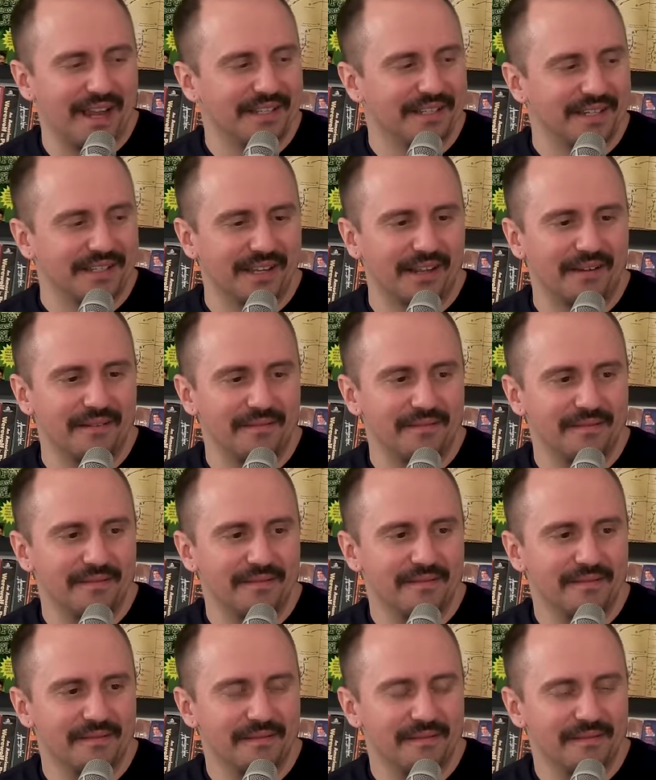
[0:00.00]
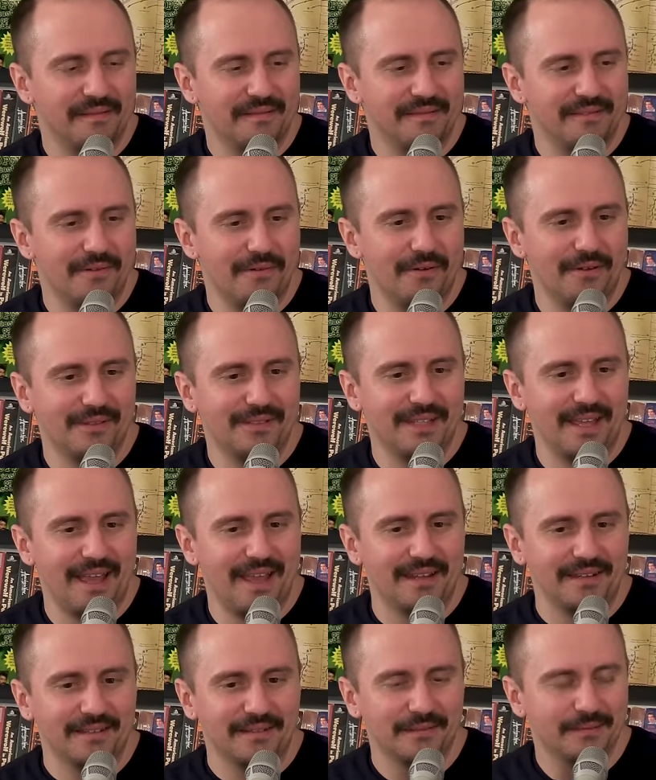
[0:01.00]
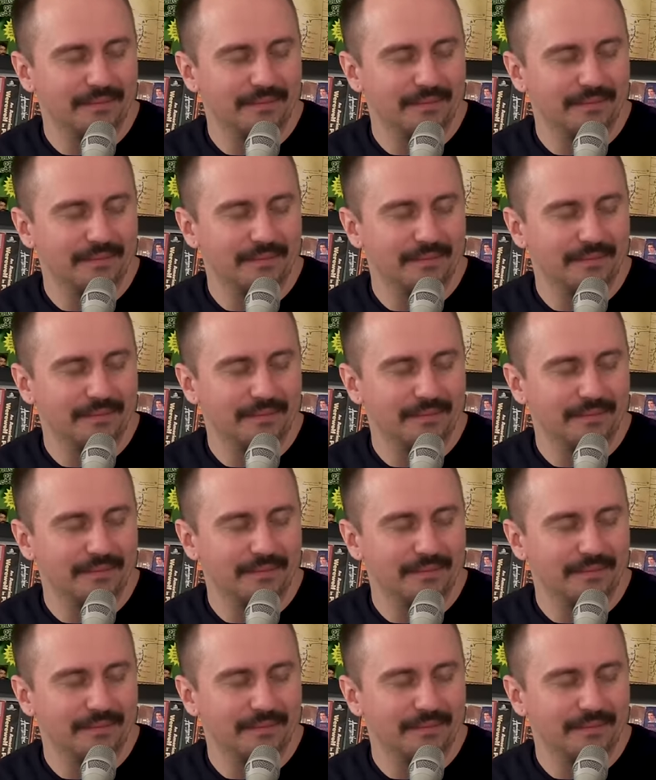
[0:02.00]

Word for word: guys. And he's like, they're all dead.